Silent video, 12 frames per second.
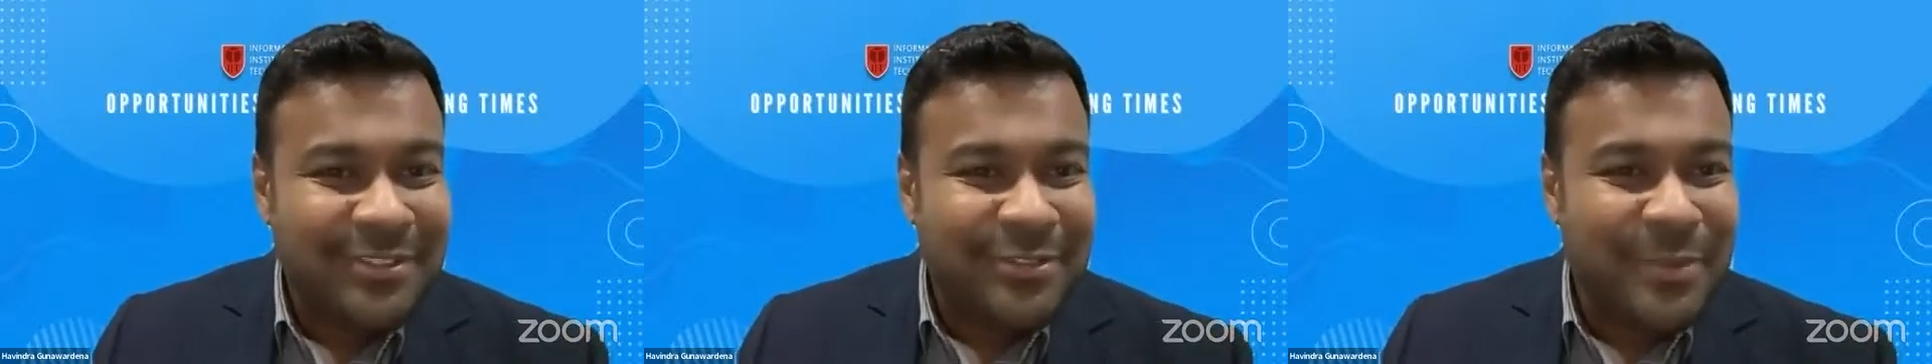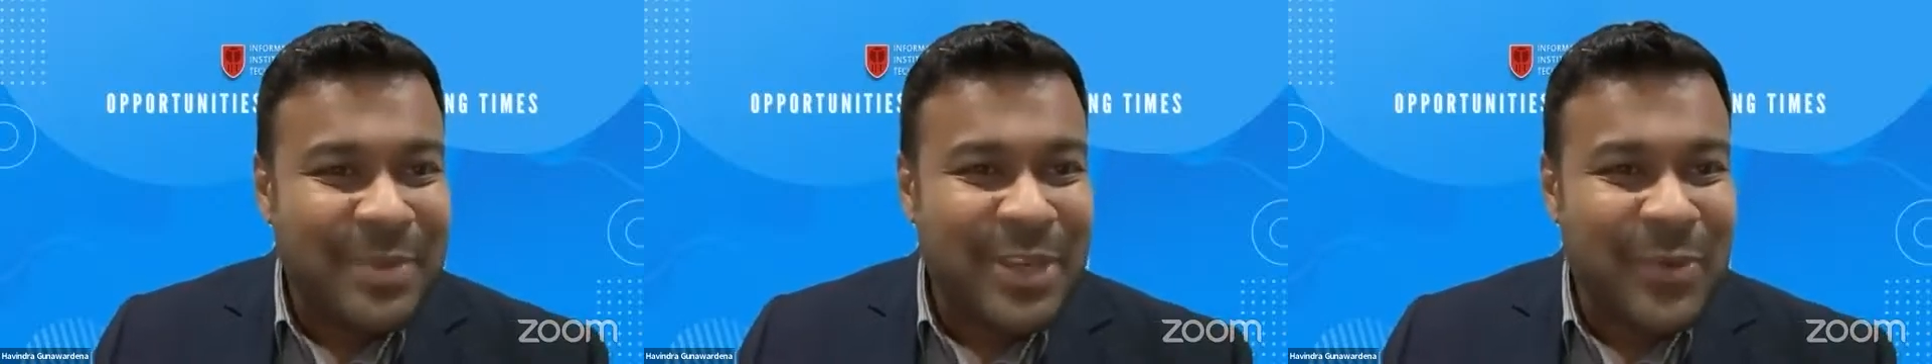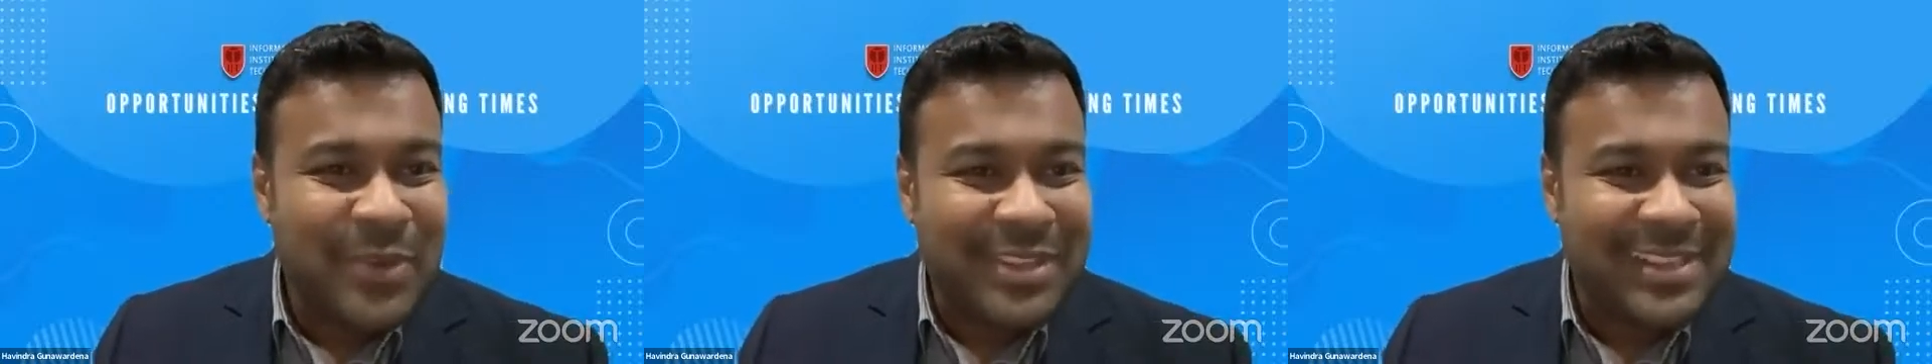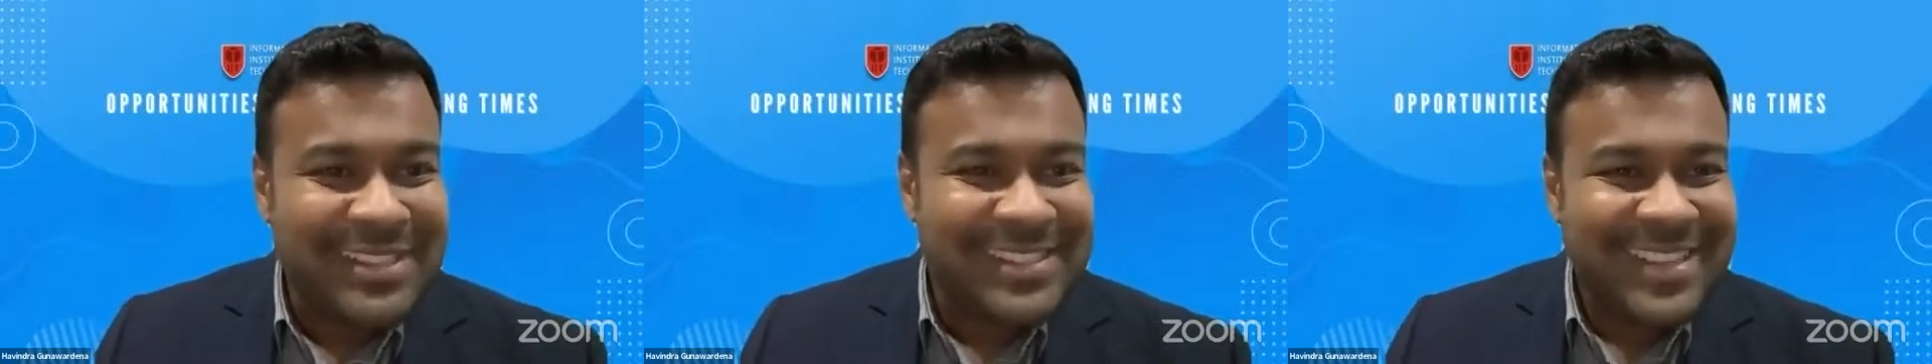for being with
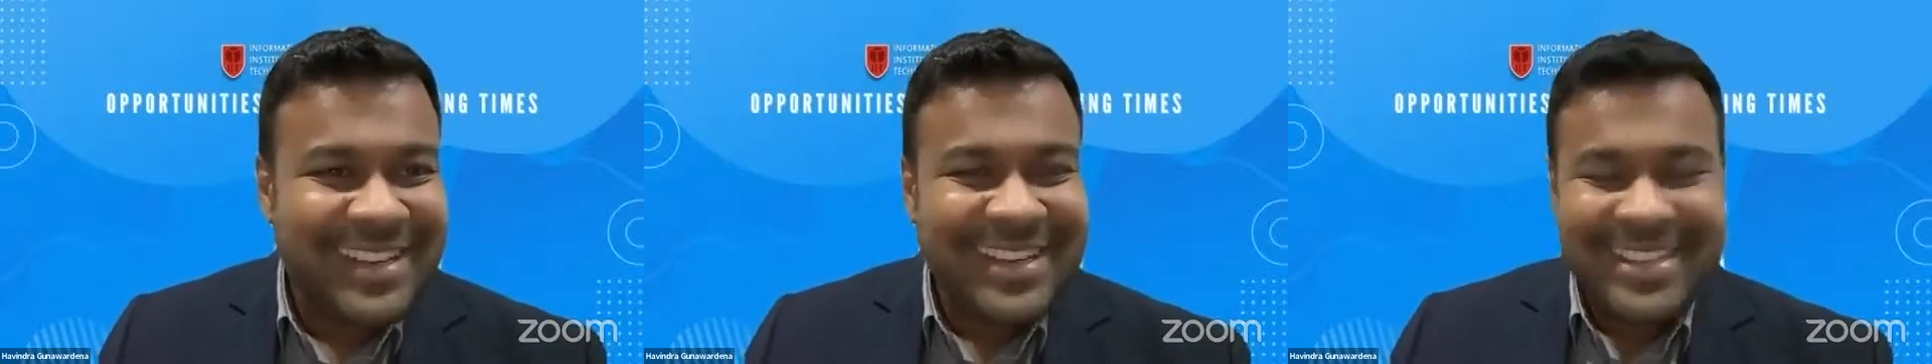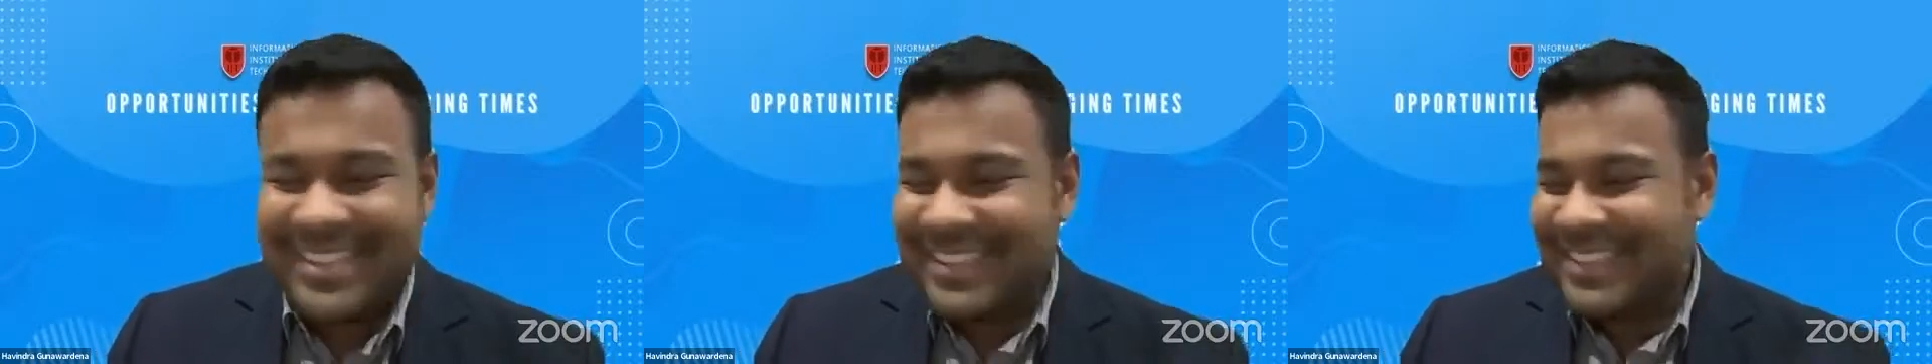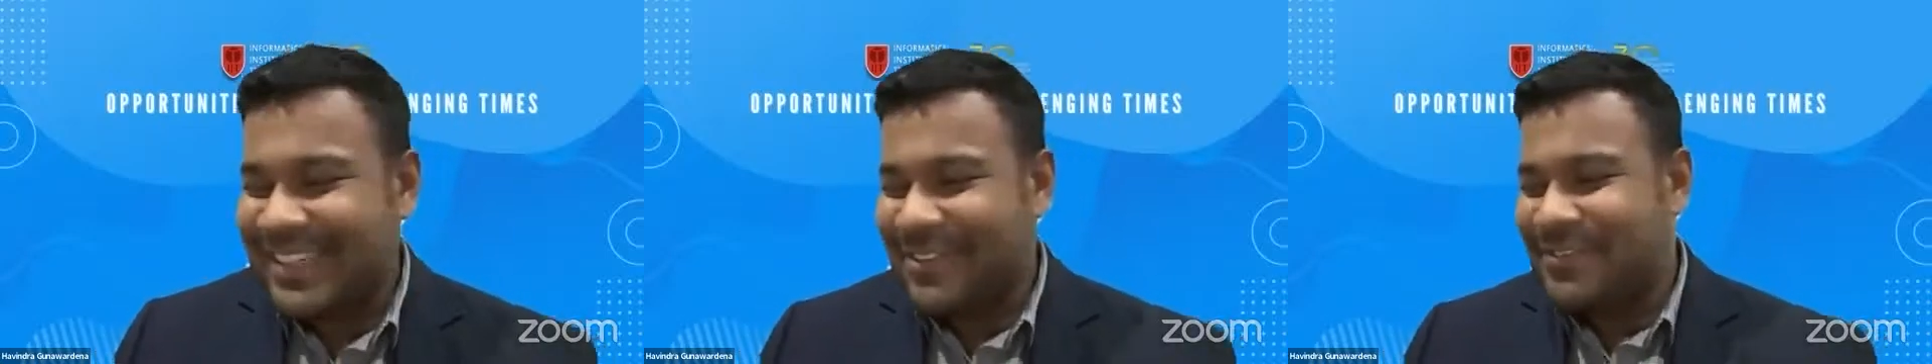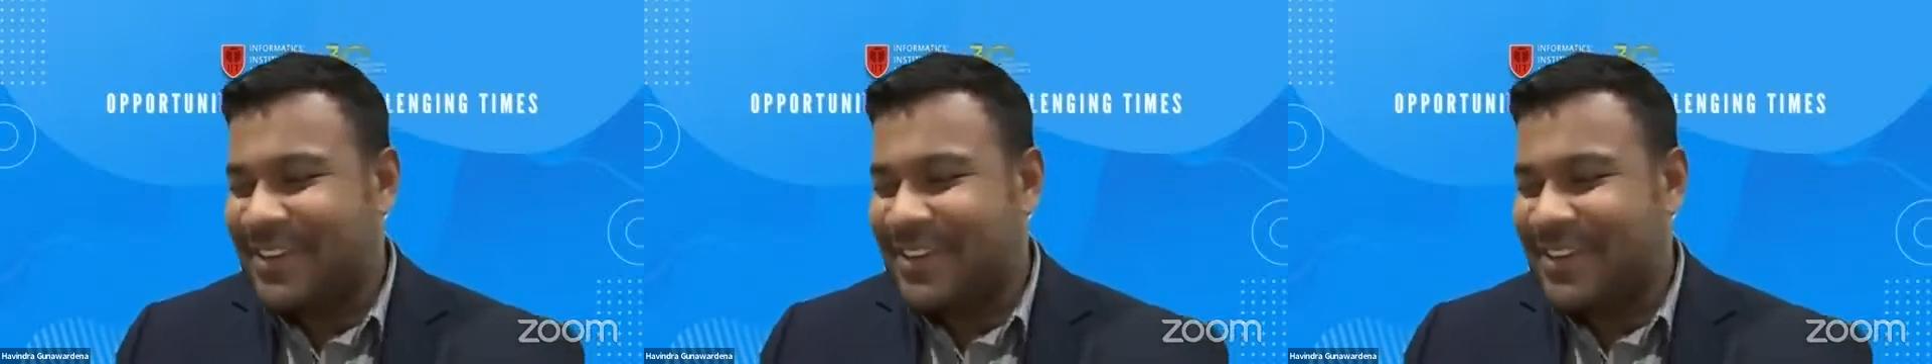us this evening.